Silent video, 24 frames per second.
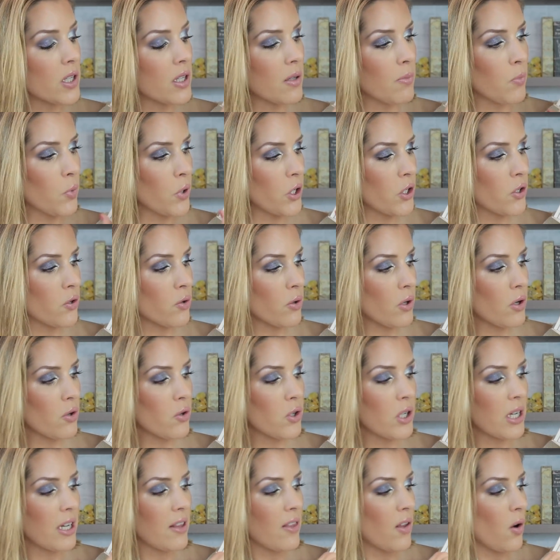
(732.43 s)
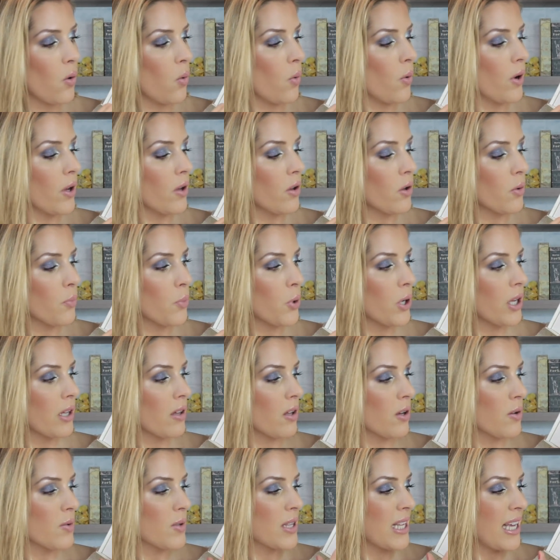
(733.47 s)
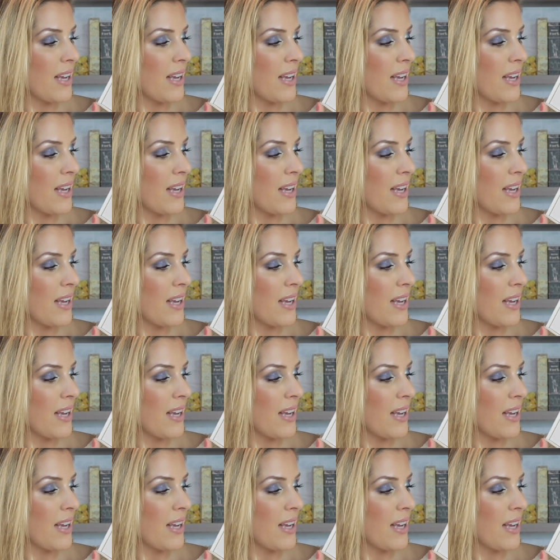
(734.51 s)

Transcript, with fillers: The moisture lotion and the oil are pretty close.